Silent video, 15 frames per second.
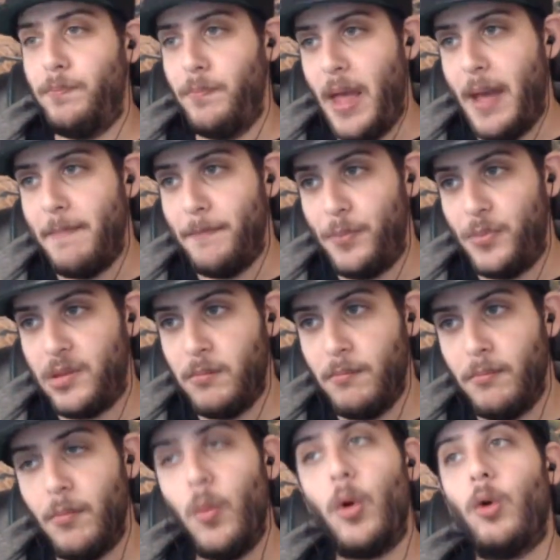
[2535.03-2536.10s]
am
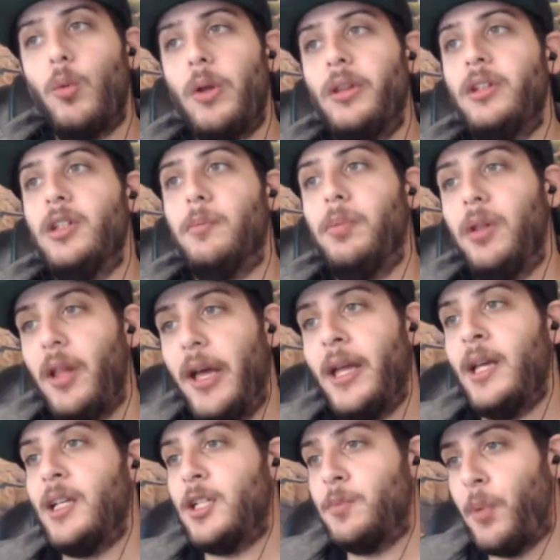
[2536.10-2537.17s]
more willing to
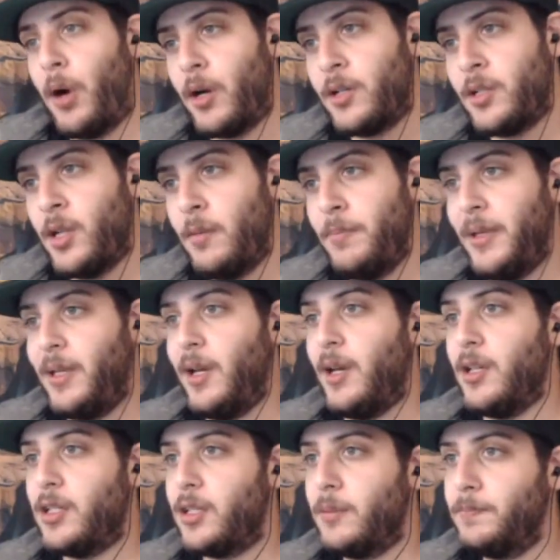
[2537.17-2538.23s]
play Esparza
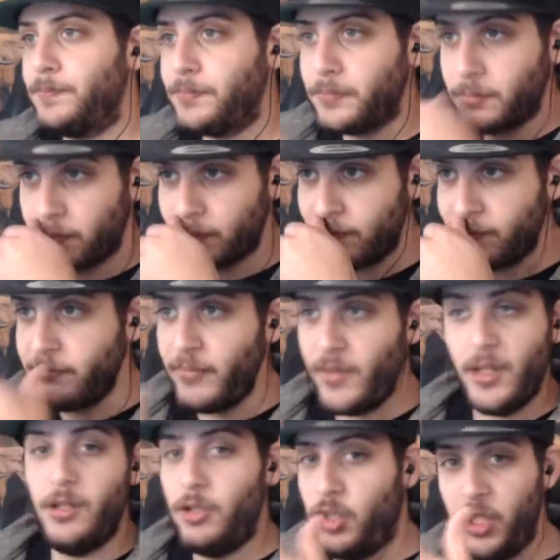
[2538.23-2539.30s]
because
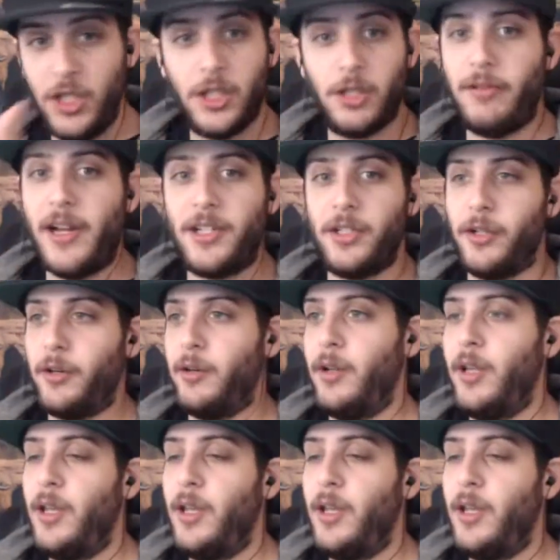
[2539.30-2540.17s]
she's a wrestler.